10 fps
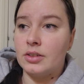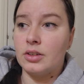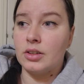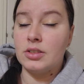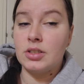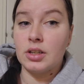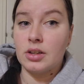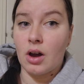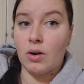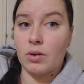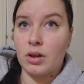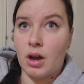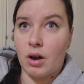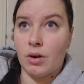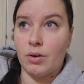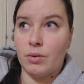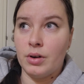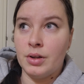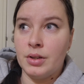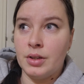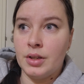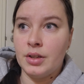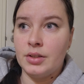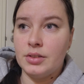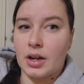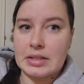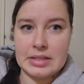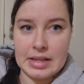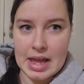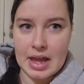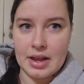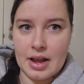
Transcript: Good to Go goodtogoco.ca.